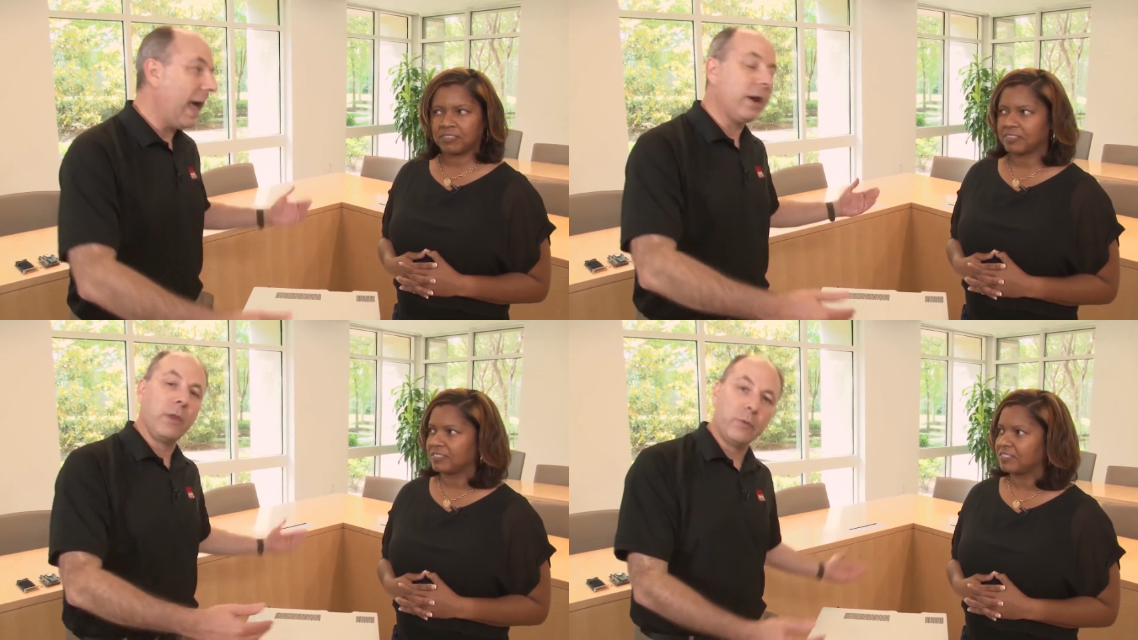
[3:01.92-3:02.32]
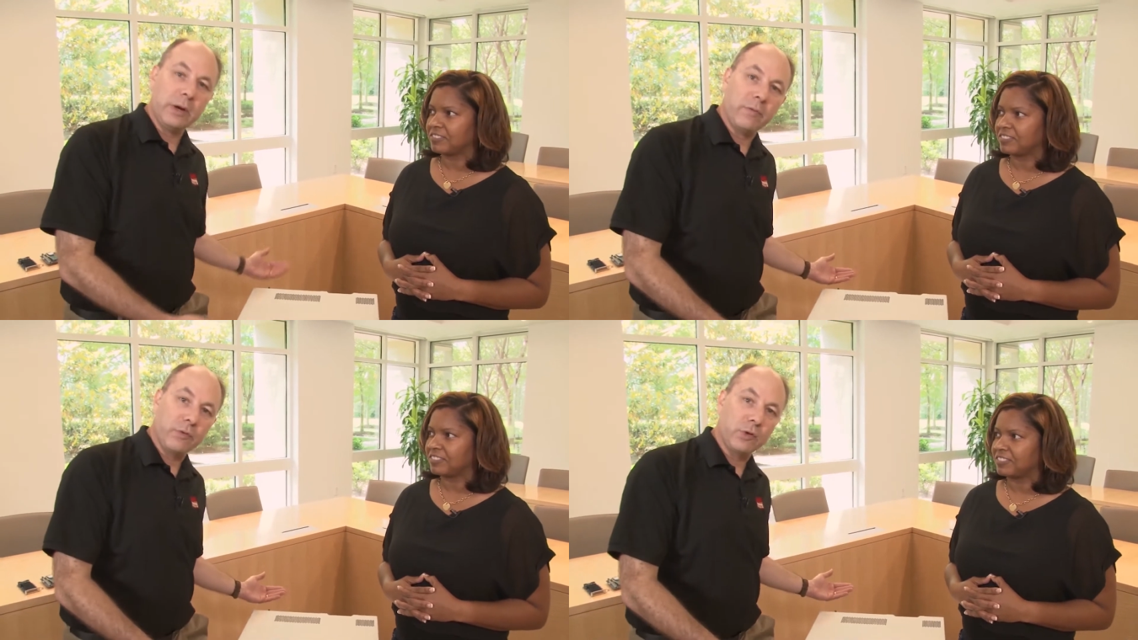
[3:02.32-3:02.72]
Speaker 1: and on the
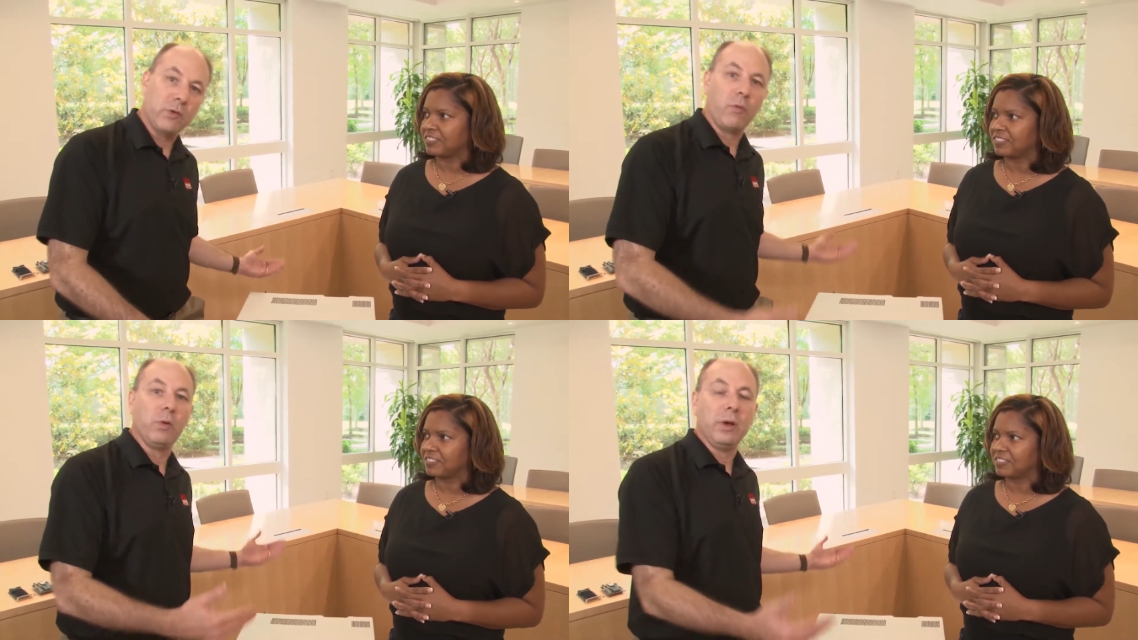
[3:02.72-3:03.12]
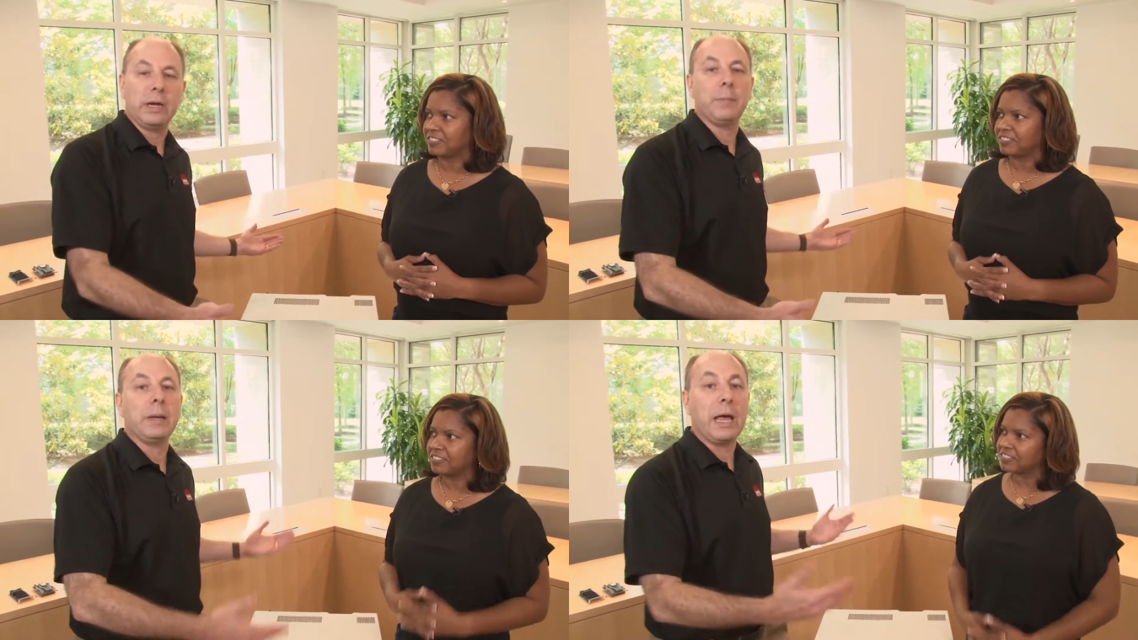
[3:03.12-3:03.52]
rear of the server will
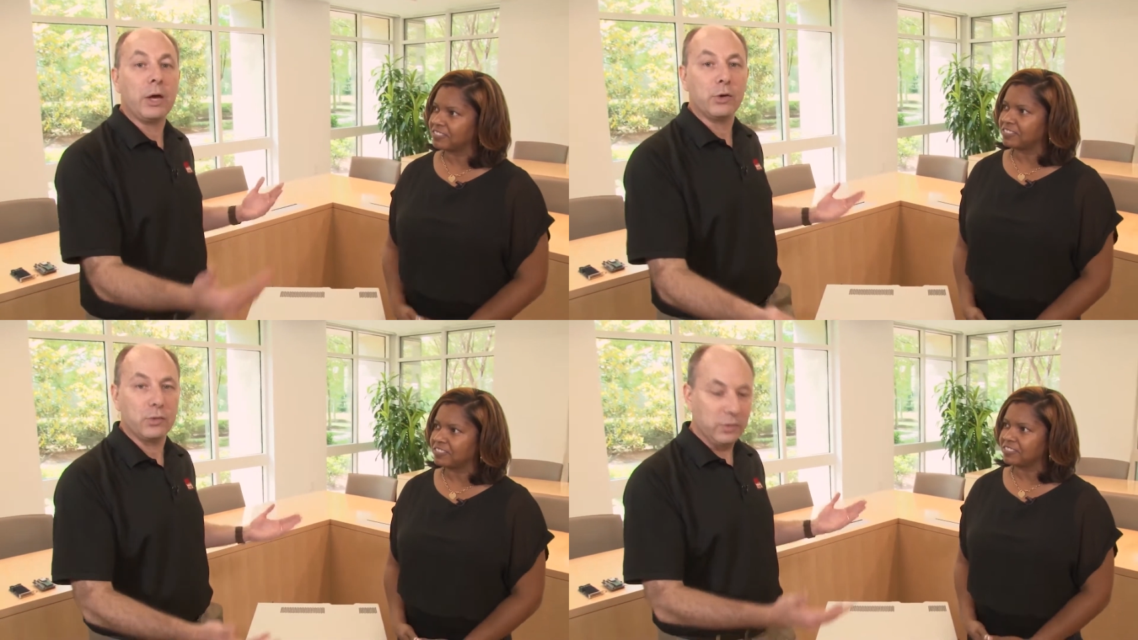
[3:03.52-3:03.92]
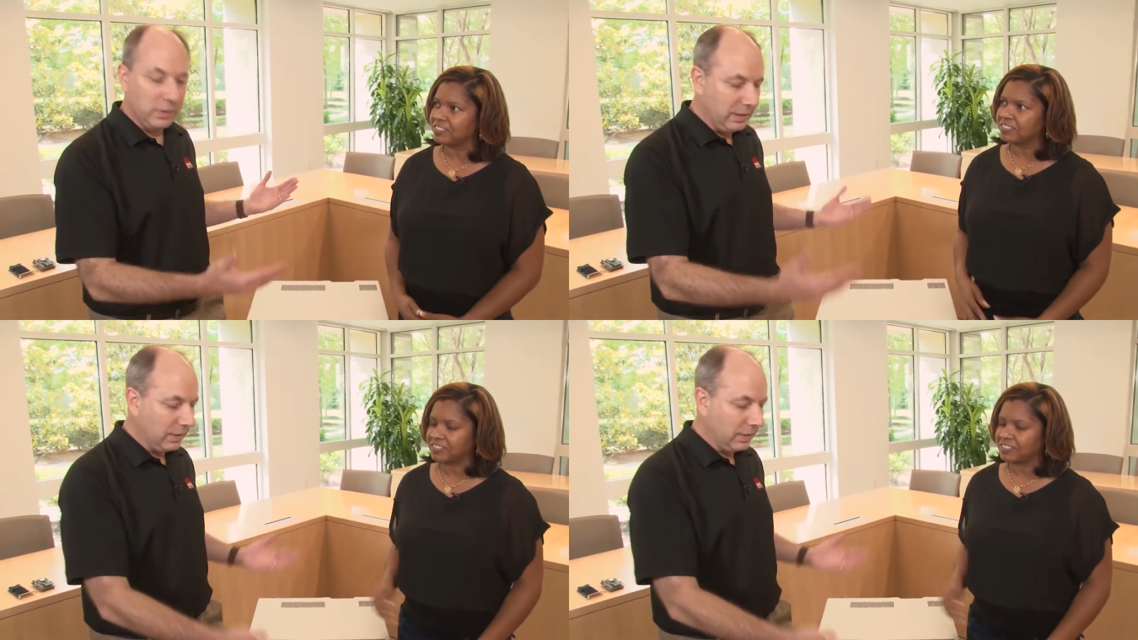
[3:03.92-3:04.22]
light up, allow you to,